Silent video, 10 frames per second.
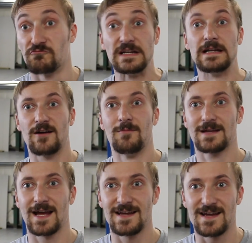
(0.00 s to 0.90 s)
really
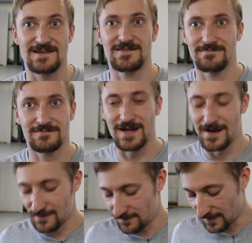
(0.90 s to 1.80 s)
complicated
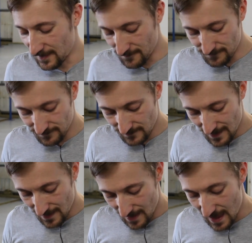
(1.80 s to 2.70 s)
kind of um,
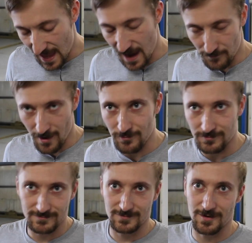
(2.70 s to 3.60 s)
aero
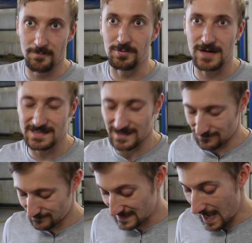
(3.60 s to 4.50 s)

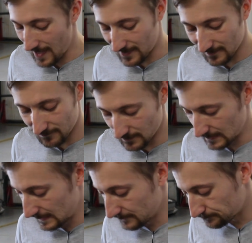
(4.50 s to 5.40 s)
compressor tech,
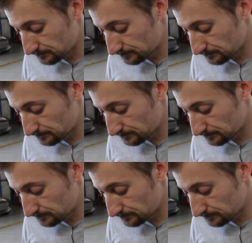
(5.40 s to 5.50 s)
really.